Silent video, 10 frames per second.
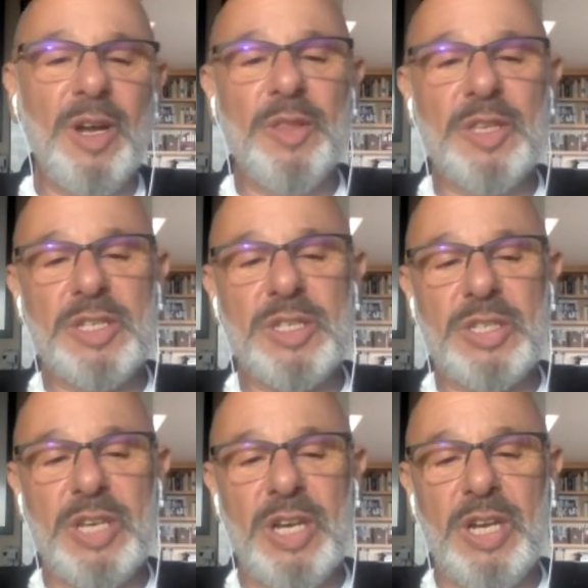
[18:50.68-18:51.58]
this is
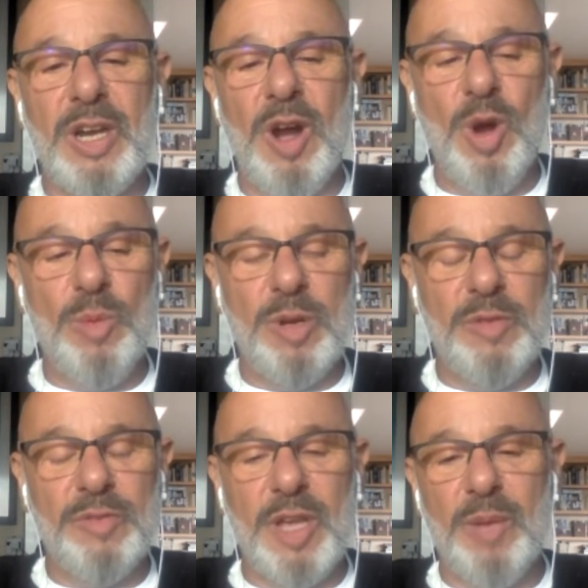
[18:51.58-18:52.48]
the home
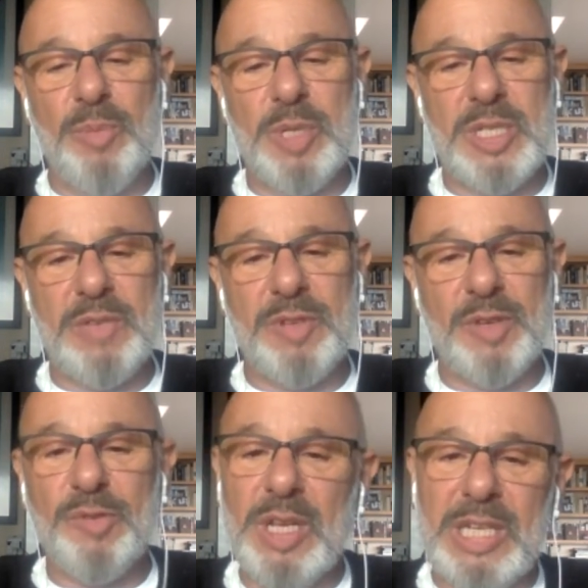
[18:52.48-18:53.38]
of the Pacific
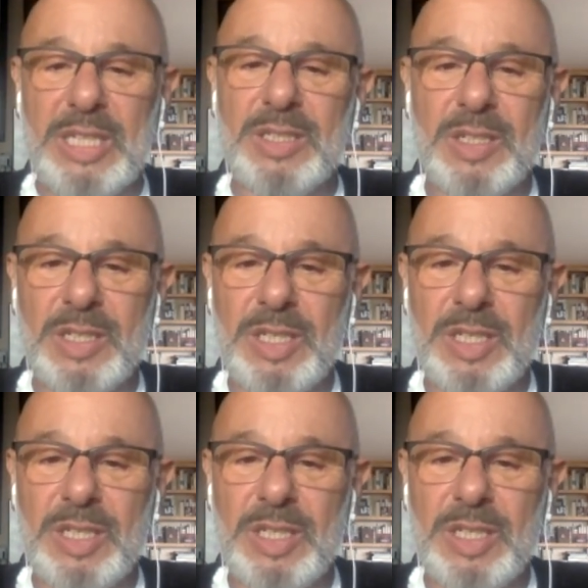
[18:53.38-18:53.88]
Fleet.